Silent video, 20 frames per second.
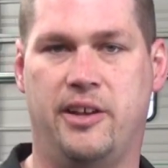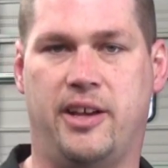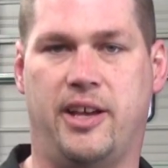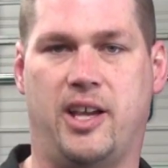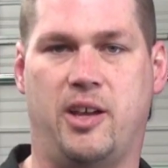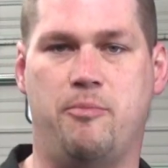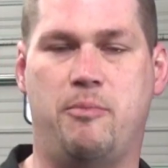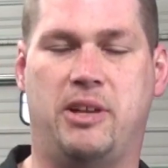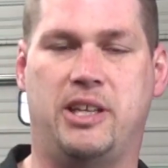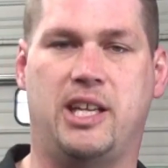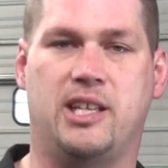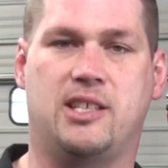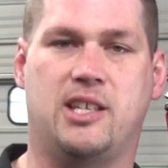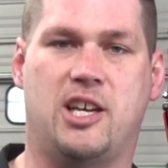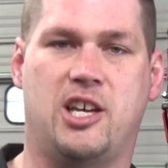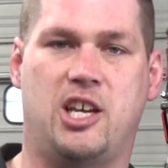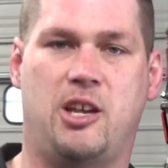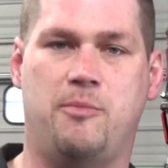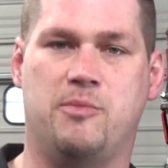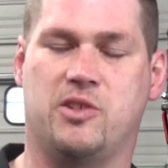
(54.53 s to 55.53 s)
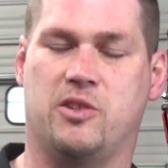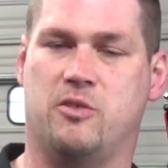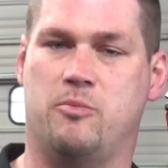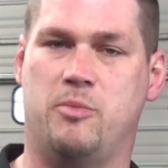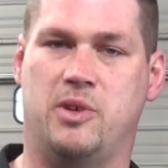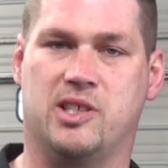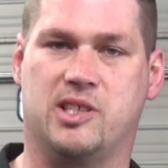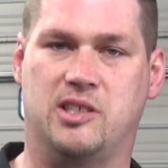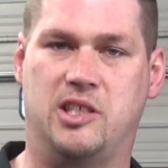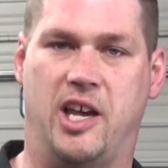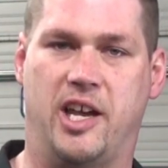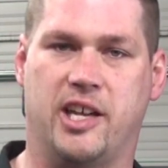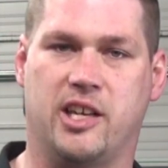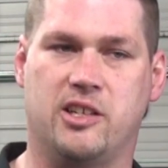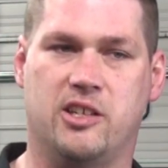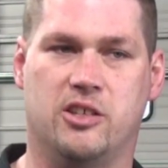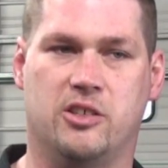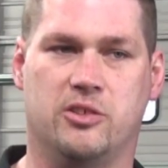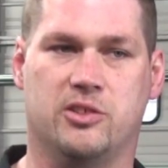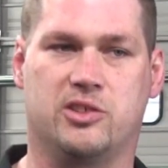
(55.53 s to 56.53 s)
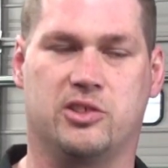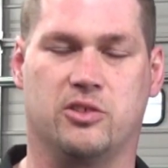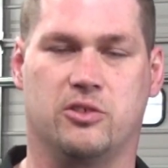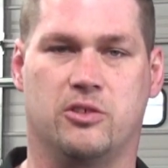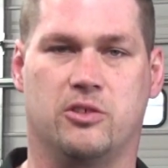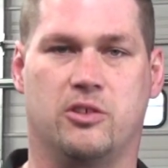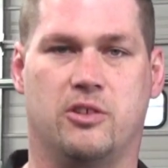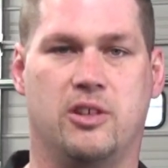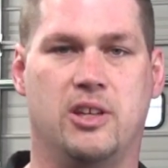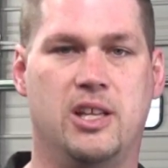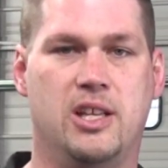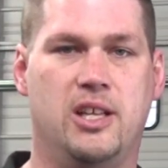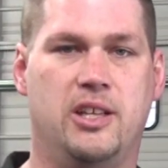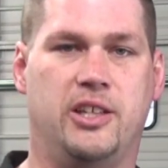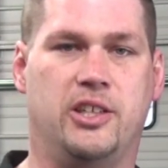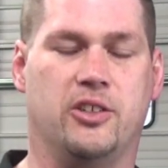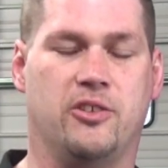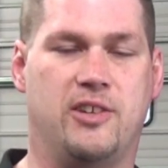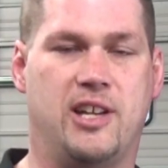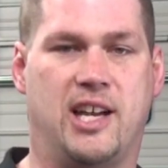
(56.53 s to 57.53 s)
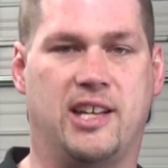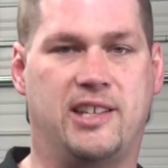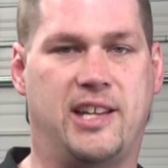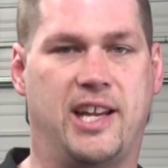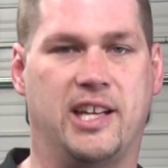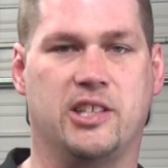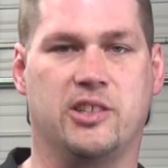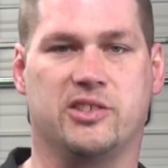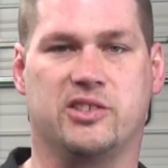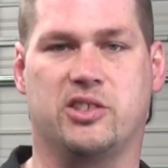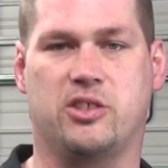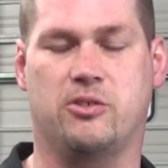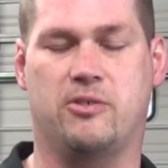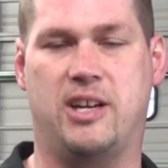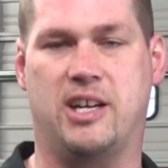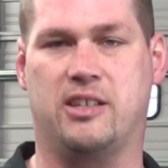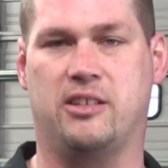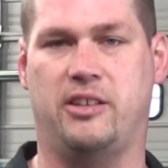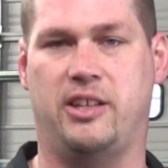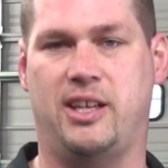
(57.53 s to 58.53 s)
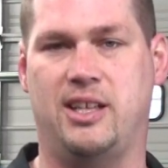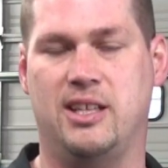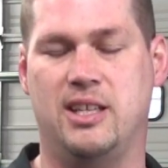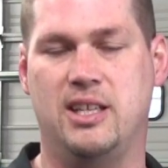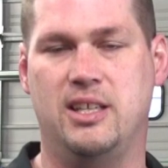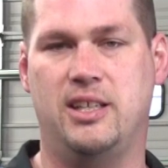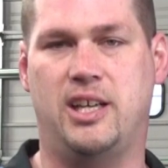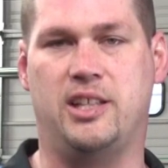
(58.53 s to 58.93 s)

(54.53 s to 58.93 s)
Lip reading: And many times they're misdiagnosed or not diagnosed correctly,